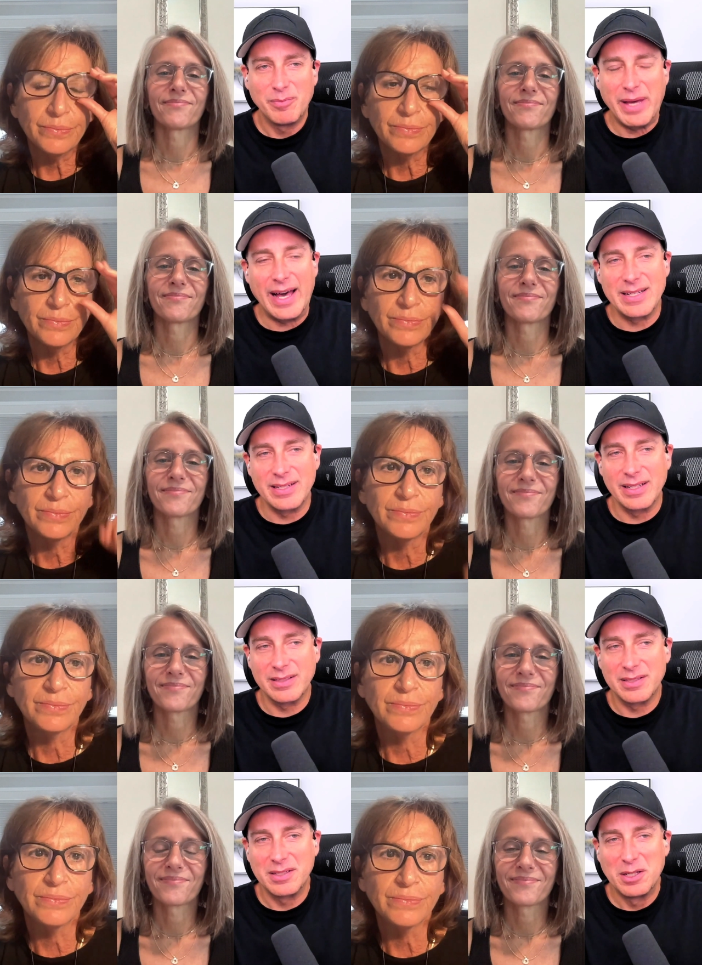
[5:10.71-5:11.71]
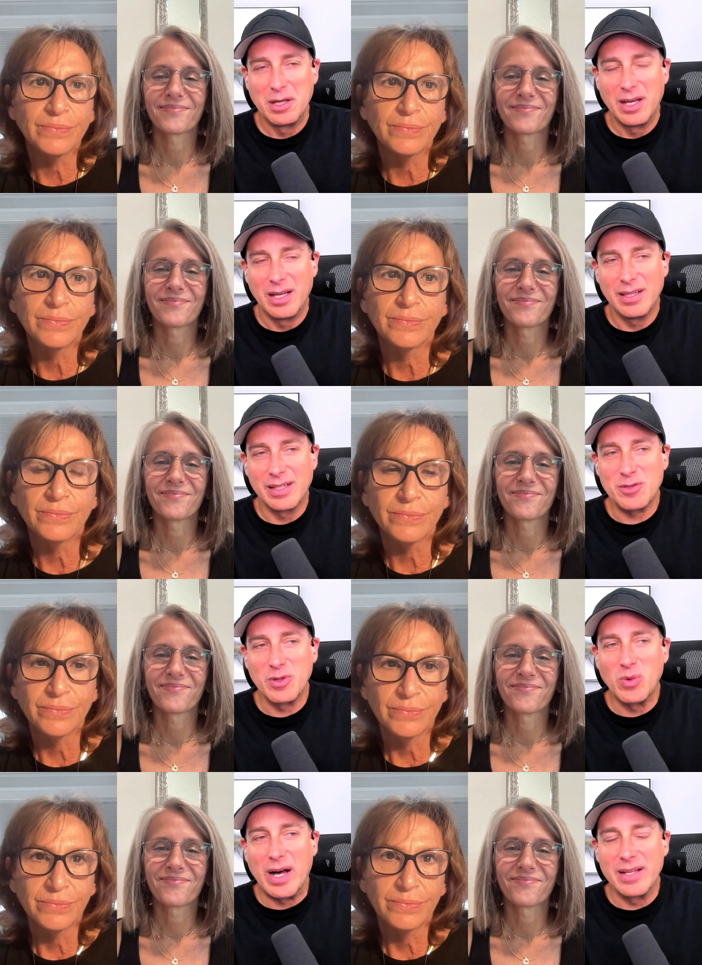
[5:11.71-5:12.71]
Speaker 1: passings, let's
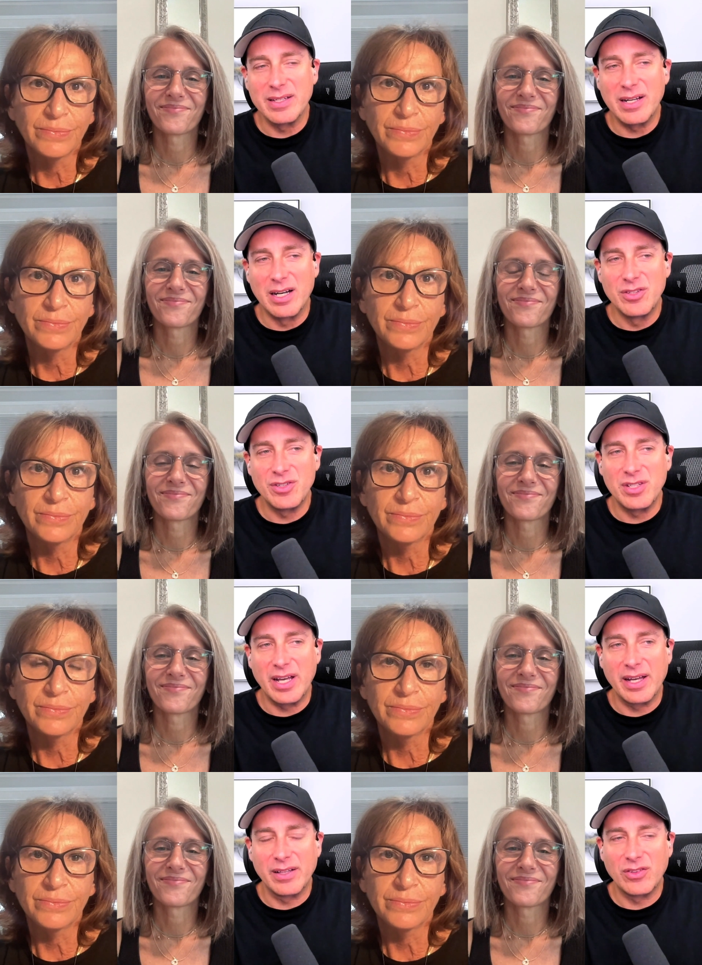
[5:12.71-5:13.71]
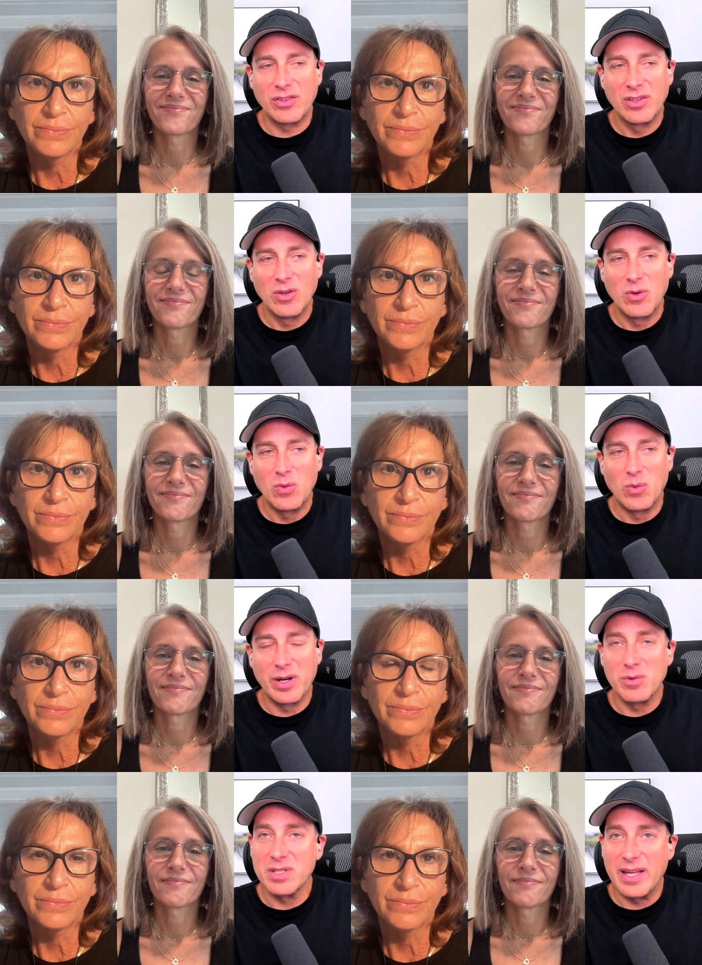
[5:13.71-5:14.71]
rewind and understand
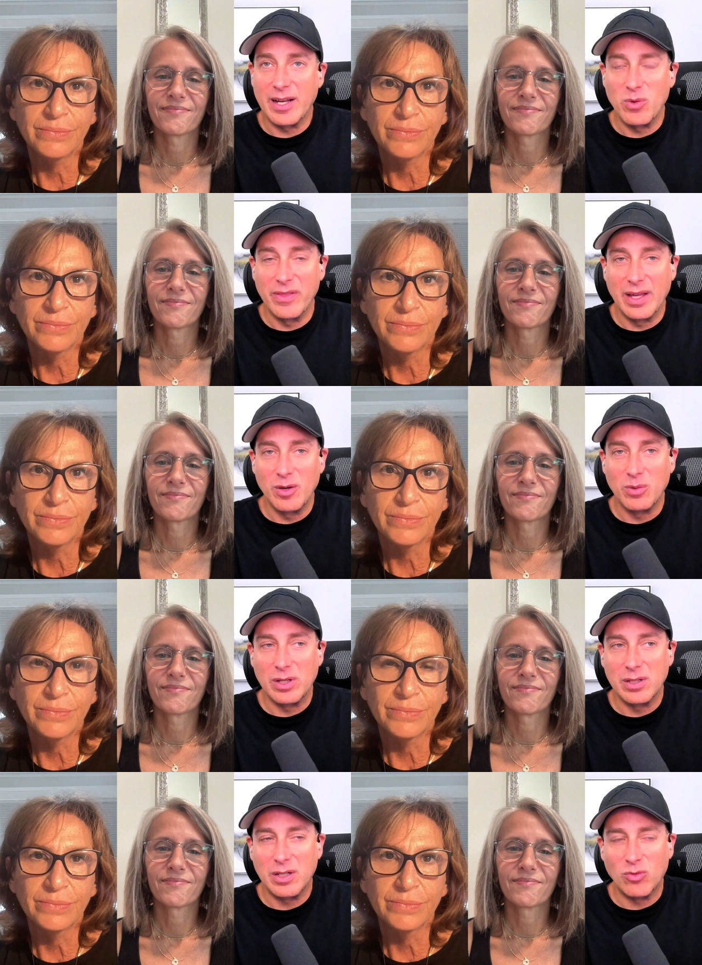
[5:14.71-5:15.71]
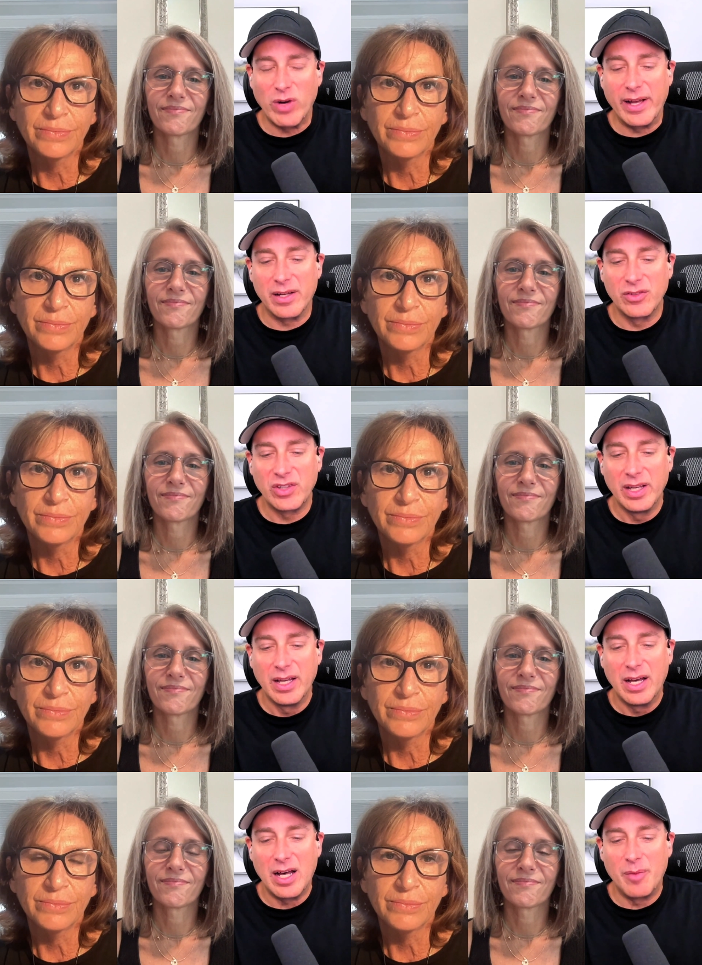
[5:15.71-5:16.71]
what it was like when they were around.
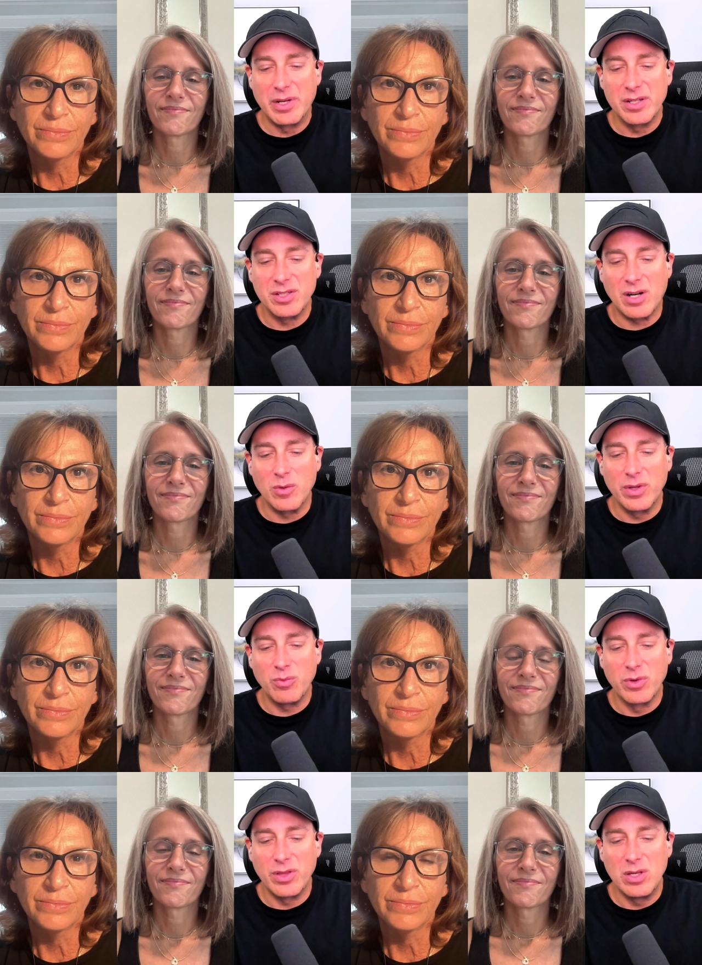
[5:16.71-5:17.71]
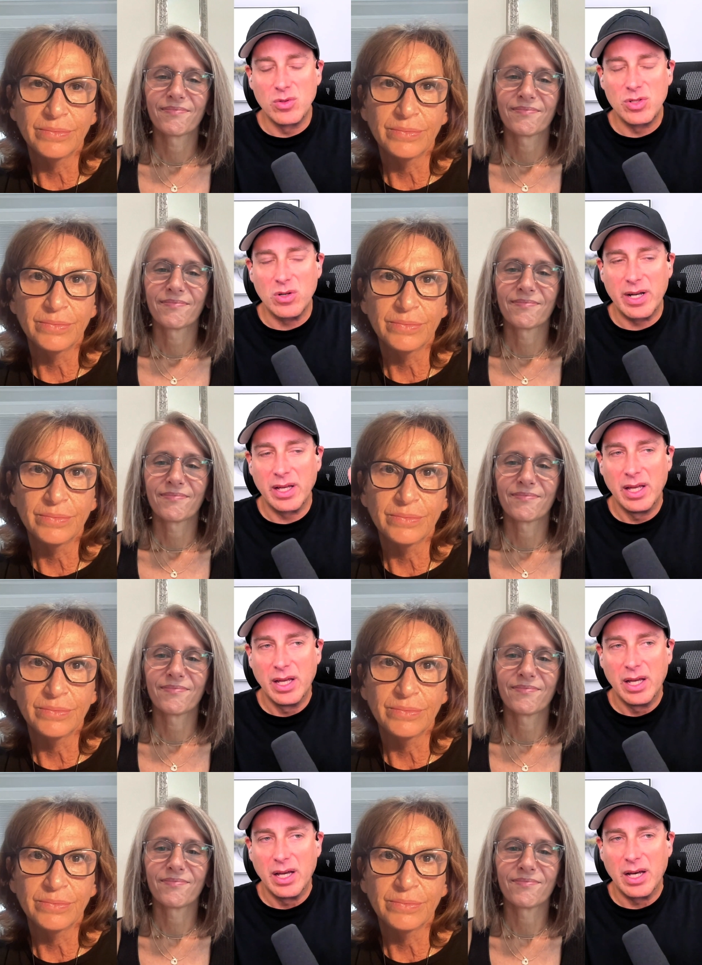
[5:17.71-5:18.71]
I'm going to start with, with you, Joy.
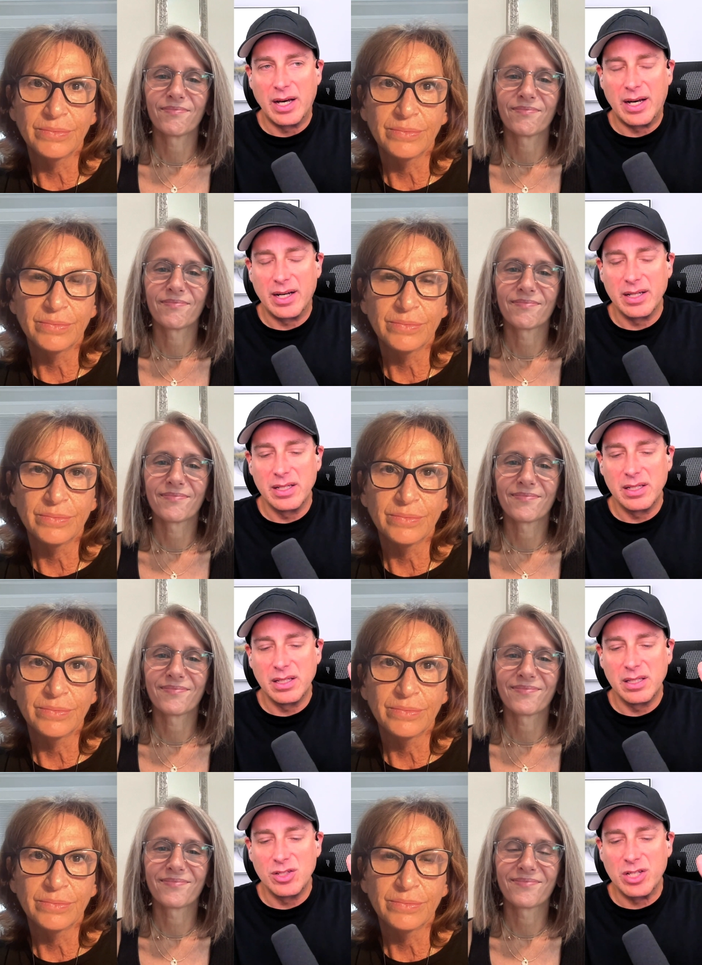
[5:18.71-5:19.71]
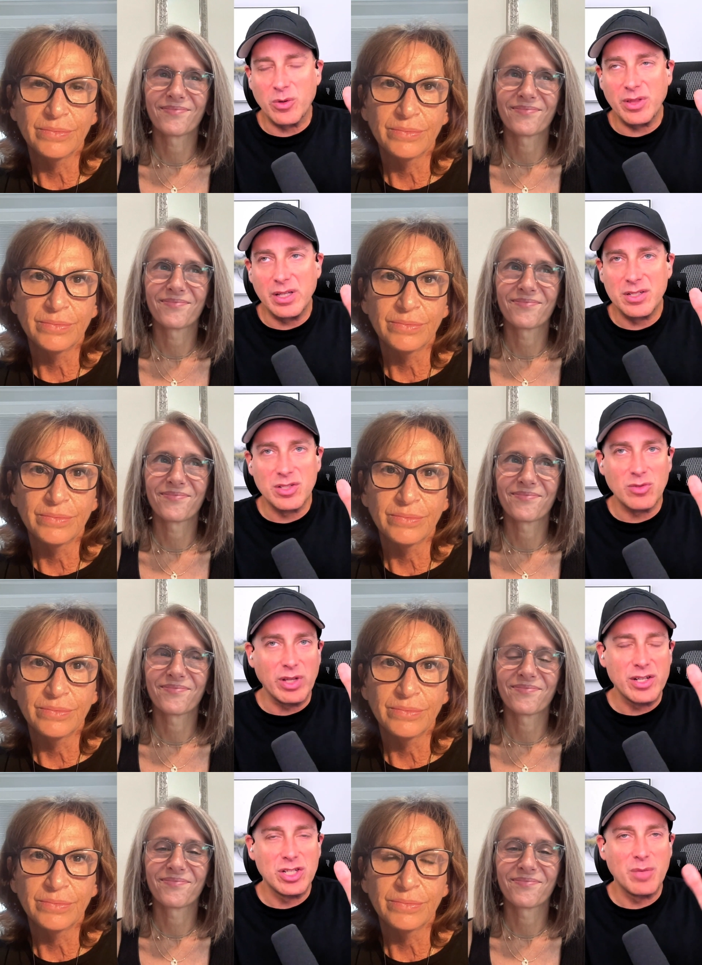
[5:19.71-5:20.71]
Uh, share with the listeners the
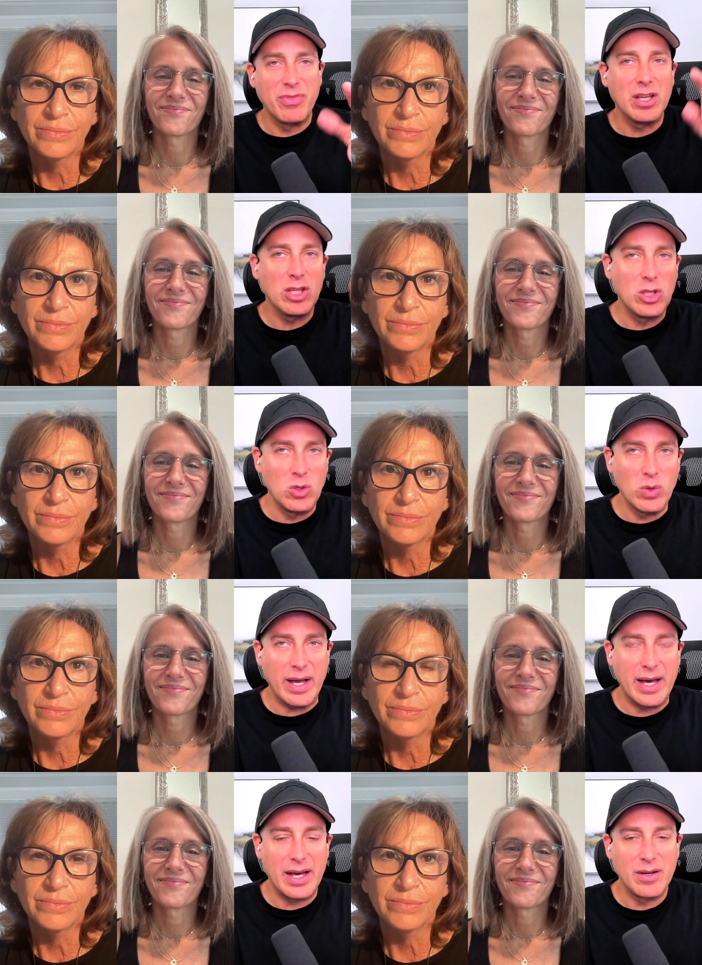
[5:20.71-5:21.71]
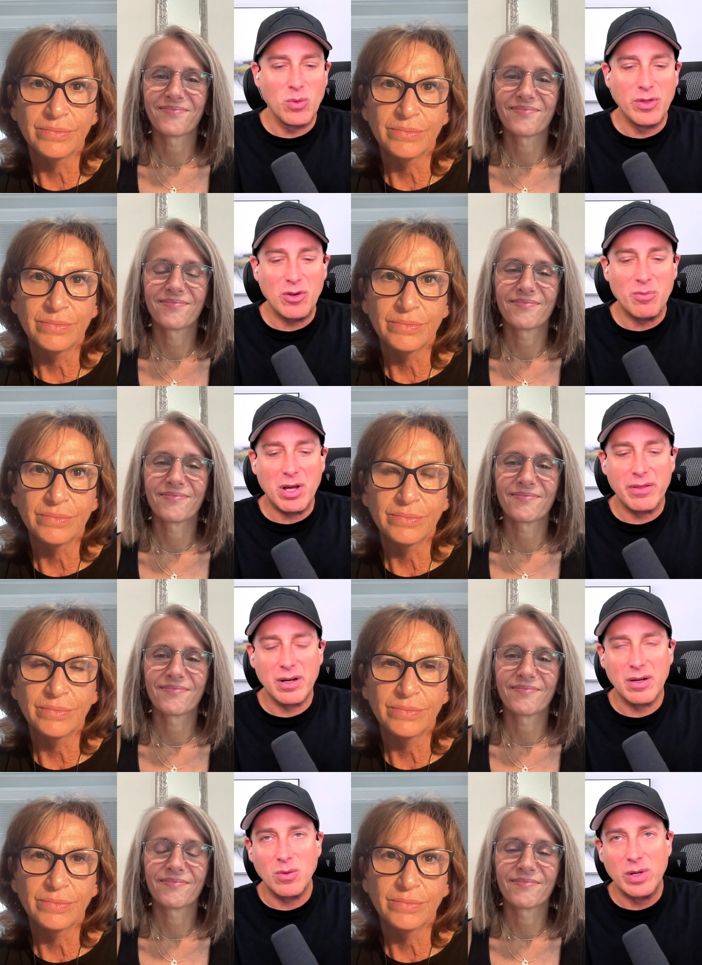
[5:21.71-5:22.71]
relationship that you had with your
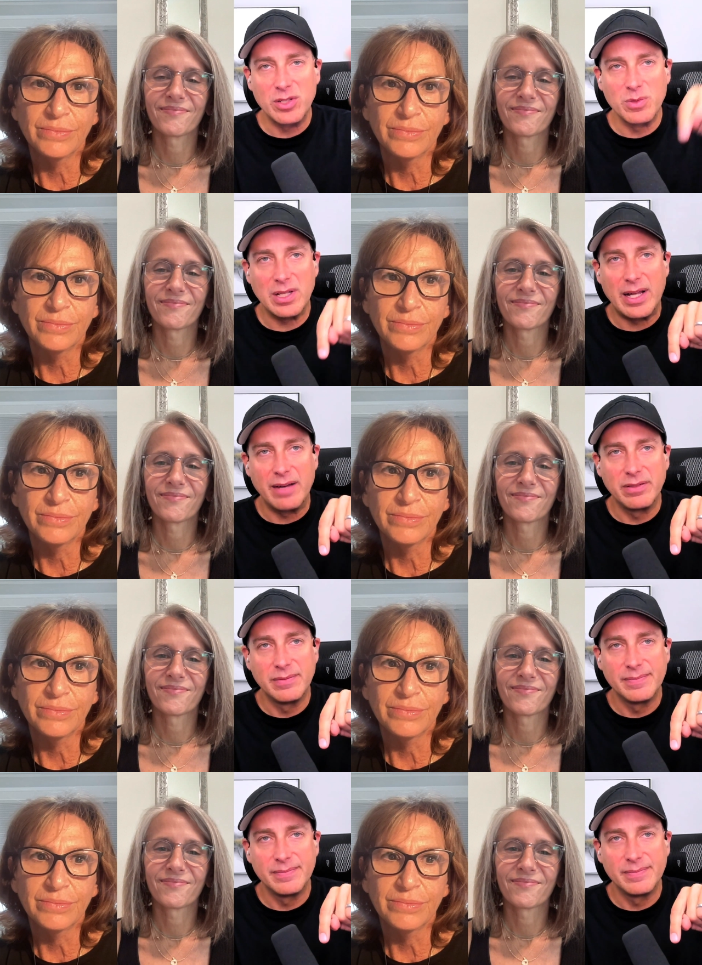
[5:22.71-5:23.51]
mother when she was alive.